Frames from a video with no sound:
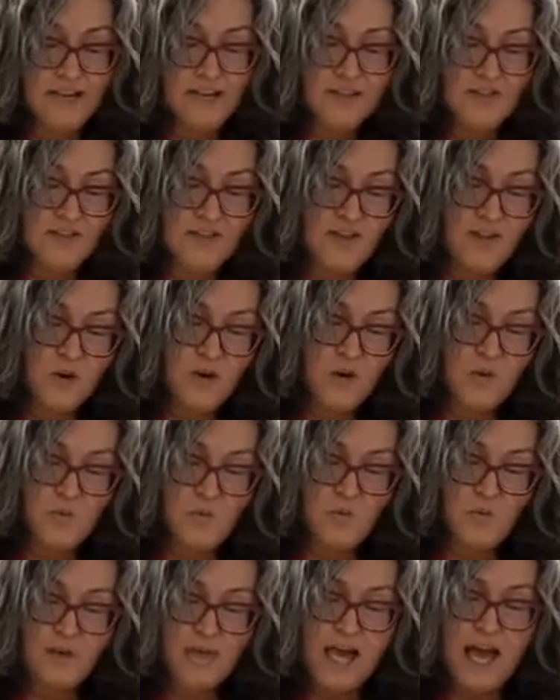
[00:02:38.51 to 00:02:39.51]
So
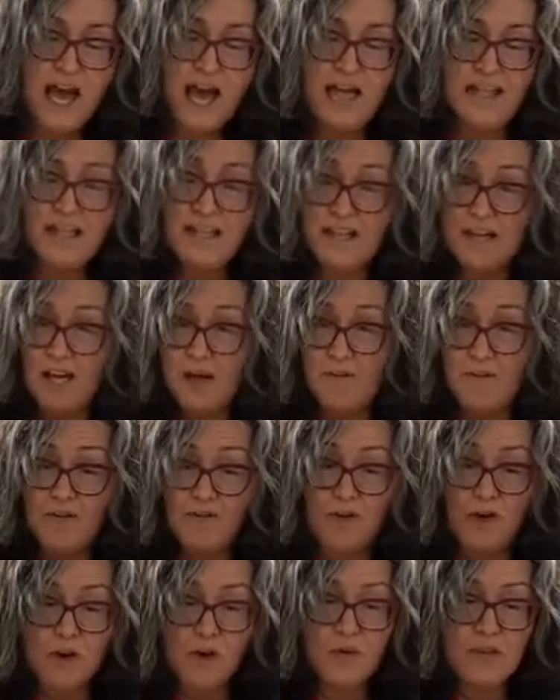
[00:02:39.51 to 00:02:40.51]
we add the cup of
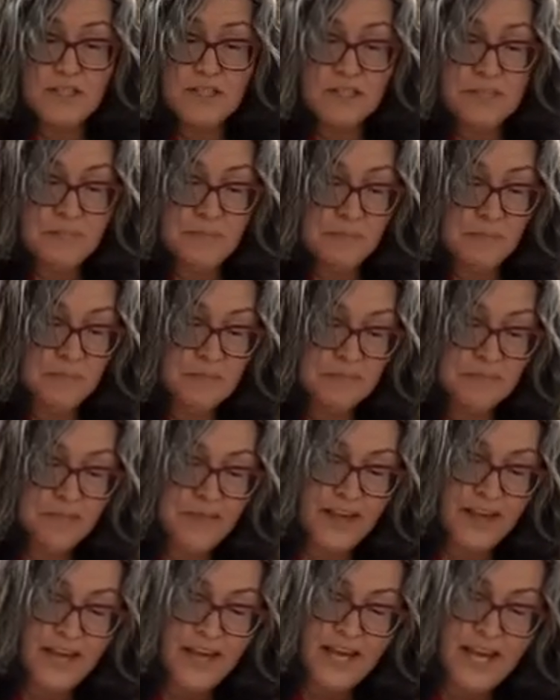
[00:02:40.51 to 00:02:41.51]
oats,
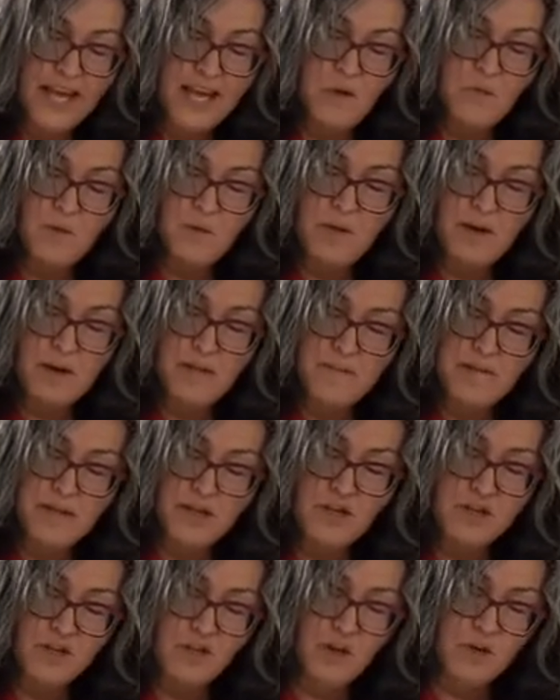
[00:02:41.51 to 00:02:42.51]
and we want to make
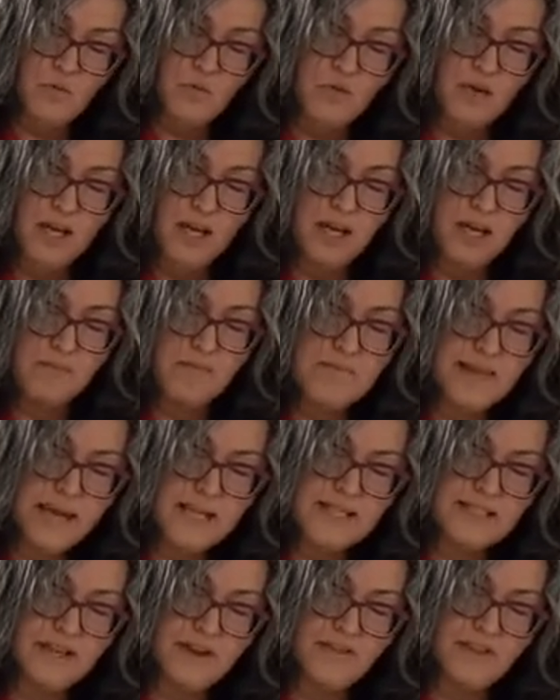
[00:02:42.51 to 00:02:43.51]
sure we
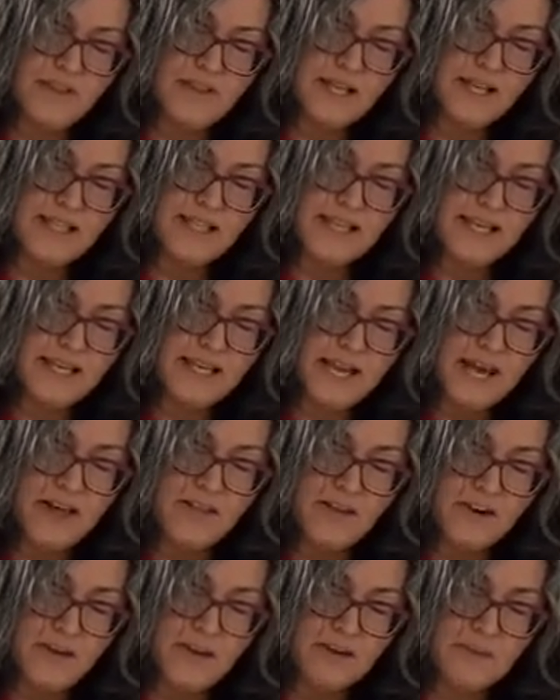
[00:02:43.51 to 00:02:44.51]
mix everything
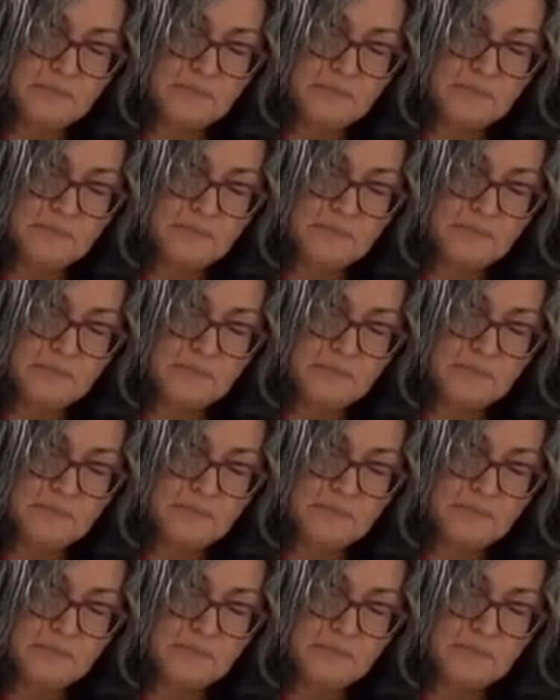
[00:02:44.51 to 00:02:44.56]
together.